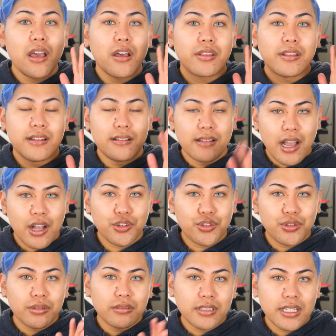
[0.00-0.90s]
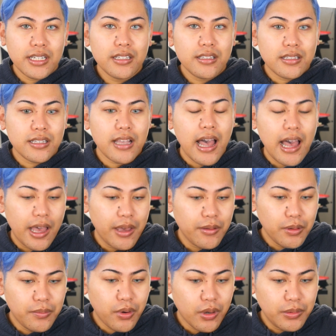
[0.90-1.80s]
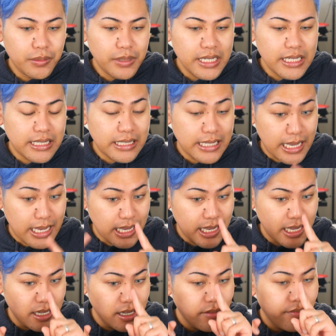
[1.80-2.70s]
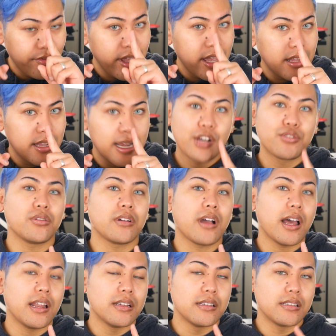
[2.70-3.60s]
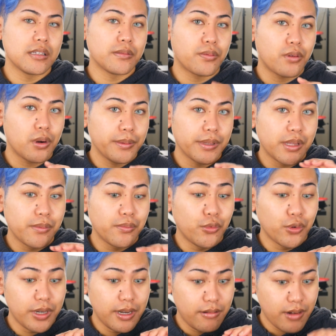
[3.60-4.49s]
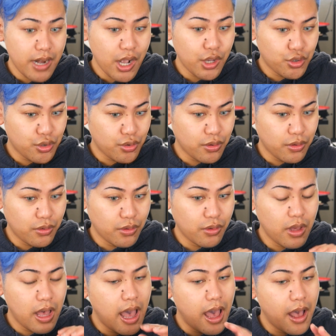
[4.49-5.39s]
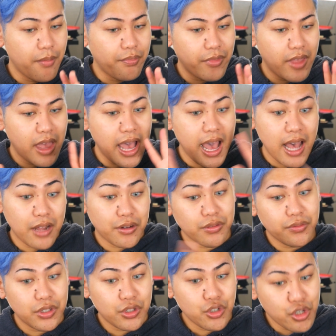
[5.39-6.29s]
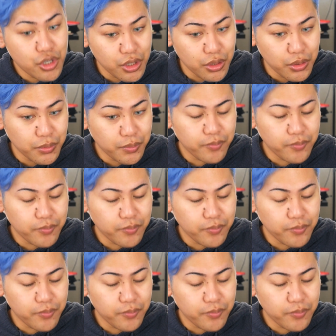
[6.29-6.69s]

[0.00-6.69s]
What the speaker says: naturalness, I would probably say natural colors is probably the more natural out of the two.